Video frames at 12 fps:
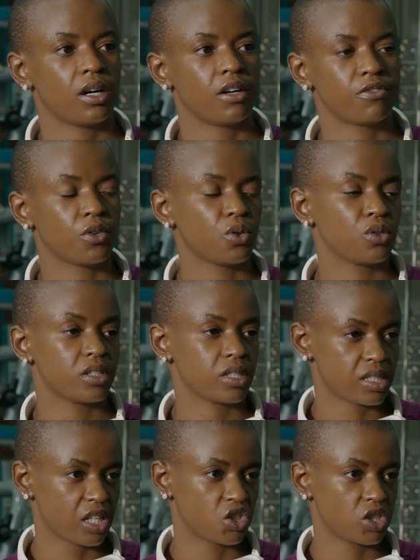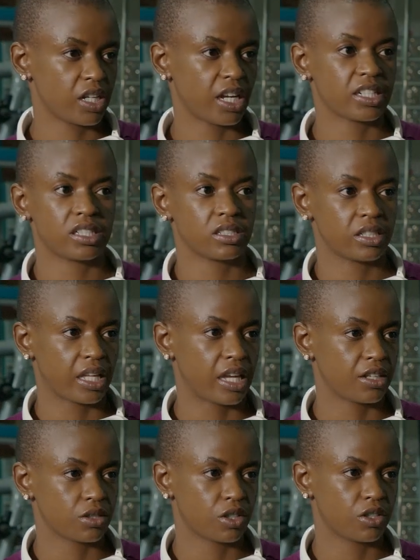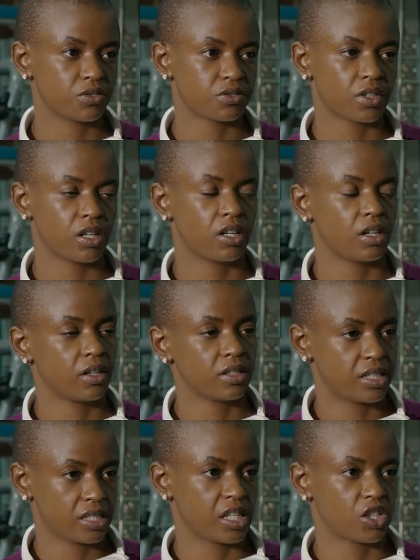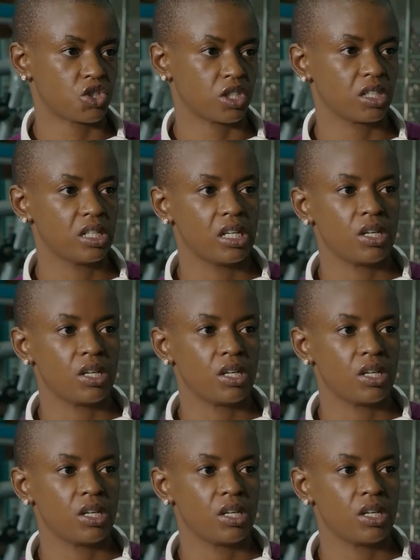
follow the session until the end of the session.